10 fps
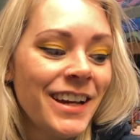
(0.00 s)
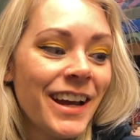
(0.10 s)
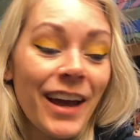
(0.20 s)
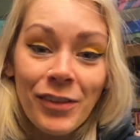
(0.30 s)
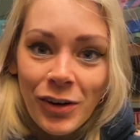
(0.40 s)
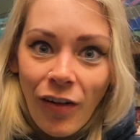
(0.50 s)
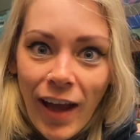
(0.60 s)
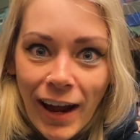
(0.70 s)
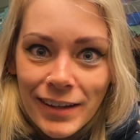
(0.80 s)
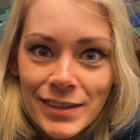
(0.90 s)
and they're
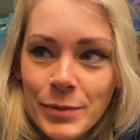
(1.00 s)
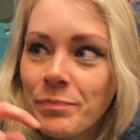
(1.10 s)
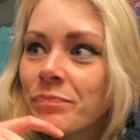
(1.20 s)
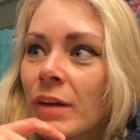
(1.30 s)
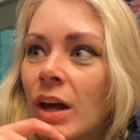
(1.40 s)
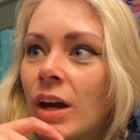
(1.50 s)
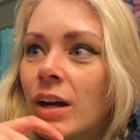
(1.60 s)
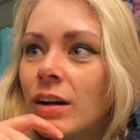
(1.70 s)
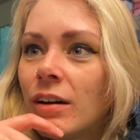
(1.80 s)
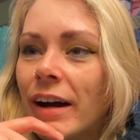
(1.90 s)
glass,
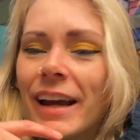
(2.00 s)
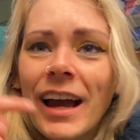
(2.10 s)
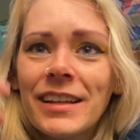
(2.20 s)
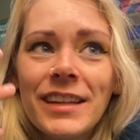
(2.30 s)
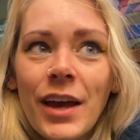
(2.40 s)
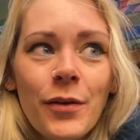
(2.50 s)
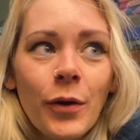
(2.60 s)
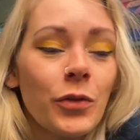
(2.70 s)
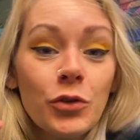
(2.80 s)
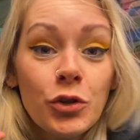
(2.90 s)
I guess. I don't know.
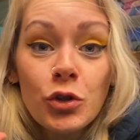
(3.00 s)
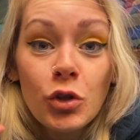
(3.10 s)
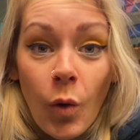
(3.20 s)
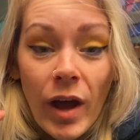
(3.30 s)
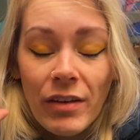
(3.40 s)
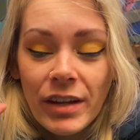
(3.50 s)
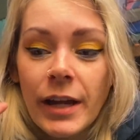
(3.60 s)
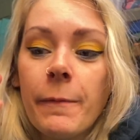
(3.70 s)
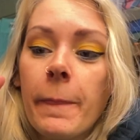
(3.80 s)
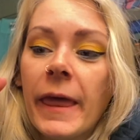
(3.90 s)
They're just so heavy.
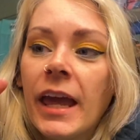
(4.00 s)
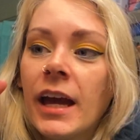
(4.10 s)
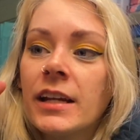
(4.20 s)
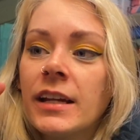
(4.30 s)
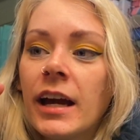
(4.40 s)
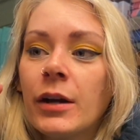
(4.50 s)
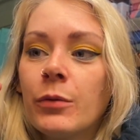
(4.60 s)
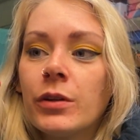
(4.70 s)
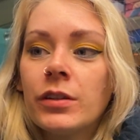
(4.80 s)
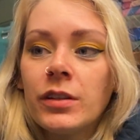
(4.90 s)
And I
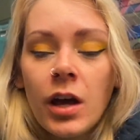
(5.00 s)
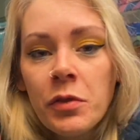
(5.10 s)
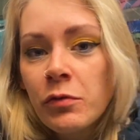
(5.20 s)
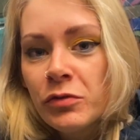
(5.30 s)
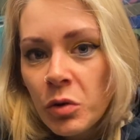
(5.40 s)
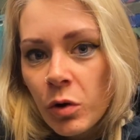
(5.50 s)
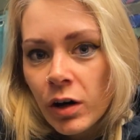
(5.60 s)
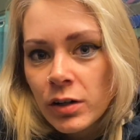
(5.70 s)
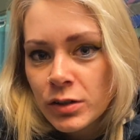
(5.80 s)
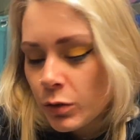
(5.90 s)
was on the
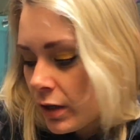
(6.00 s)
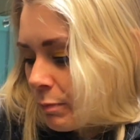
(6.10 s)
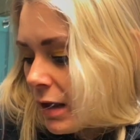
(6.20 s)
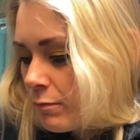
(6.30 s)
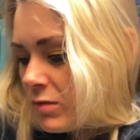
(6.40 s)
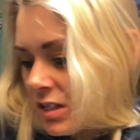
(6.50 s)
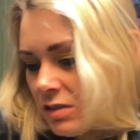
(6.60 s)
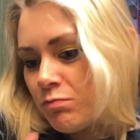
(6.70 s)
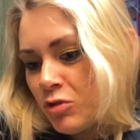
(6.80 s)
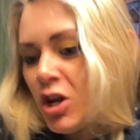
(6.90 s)
floor, so like this
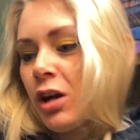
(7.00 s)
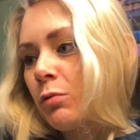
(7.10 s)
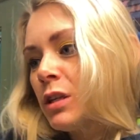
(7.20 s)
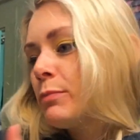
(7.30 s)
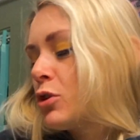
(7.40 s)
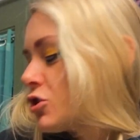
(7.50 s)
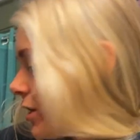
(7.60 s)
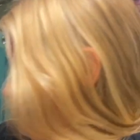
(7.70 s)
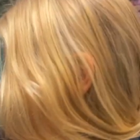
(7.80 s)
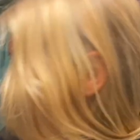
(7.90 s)
chair was pushed
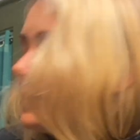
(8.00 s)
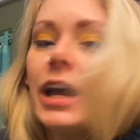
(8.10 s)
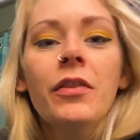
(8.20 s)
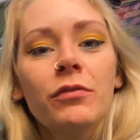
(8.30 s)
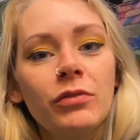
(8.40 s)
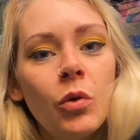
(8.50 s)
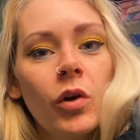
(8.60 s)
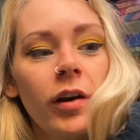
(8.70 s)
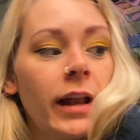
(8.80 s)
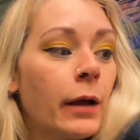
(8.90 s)
in, and I was on the
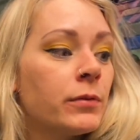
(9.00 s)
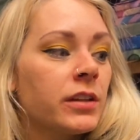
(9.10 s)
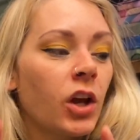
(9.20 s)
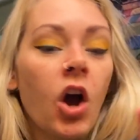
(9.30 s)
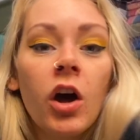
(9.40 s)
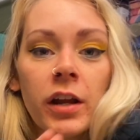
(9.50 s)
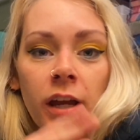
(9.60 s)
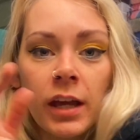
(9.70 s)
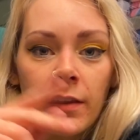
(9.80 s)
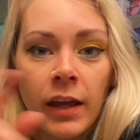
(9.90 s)
floor, and I was like
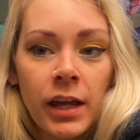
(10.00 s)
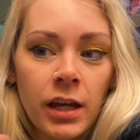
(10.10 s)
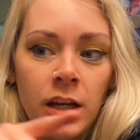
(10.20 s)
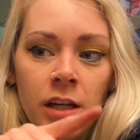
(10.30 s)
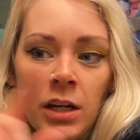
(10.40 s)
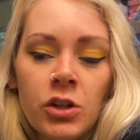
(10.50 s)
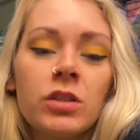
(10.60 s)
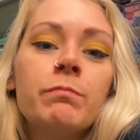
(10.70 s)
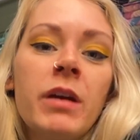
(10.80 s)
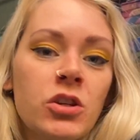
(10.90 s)
cutting and like just
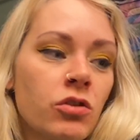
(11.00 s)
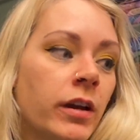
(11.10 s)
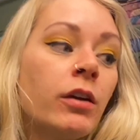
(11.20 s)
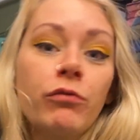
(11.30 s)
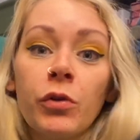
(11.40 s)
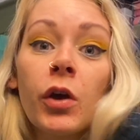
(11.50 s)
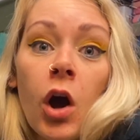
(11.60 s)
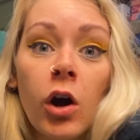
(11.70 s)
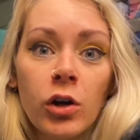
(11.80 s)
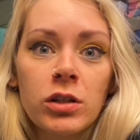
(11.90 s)
measuring for the
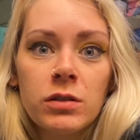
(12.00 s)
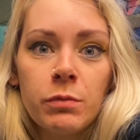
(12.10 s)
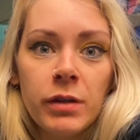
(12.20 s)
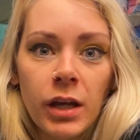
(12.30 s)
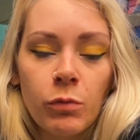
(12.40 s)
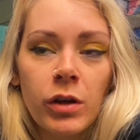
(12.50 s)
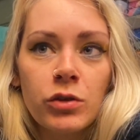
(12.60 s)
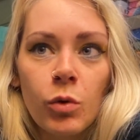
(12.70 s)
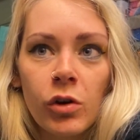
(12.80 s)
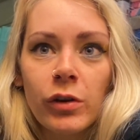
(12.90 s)
cards to begin with,
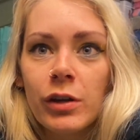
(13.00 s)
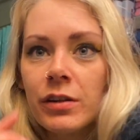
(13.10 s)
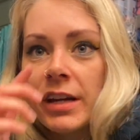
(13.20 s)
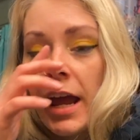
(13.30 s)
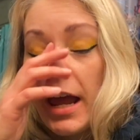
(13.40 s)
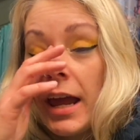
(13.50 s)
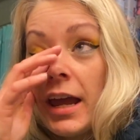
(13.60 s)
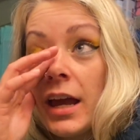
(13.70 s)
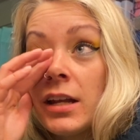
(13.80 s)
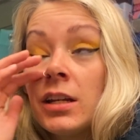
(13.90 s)
so earlier in the day.
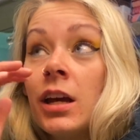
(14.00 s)
And